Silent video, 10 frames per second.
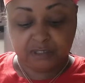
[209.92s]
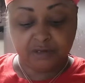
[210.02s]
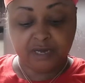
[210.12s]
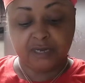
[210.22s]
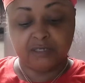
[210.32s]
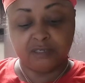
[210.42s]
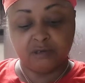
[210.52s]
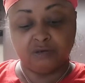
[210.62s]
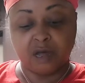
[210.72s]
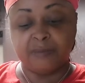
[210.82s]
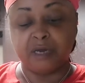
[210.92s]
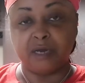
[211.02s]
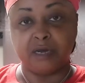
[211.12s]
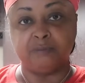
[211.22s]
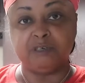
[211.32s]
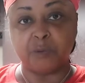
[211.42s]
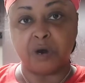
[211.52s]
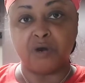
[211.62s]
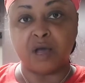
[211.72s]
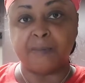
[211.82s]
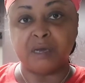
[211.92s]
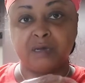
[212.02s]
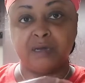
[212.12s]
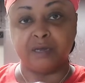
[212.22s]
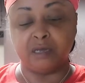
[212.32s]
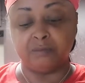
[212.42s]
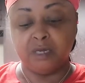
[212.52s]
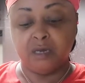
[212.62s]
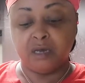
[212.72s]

so yeah so i'm gonna cut up tomorrow i'm gonna cut up